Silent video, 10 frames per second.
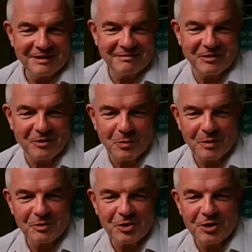and another
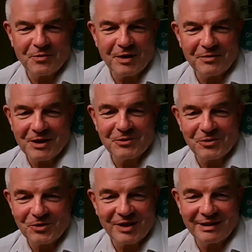one will charge
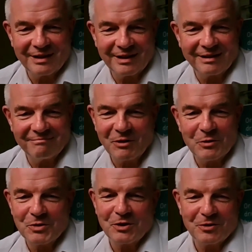5,000 and I get
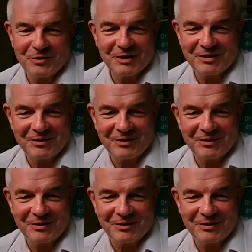loads out of it.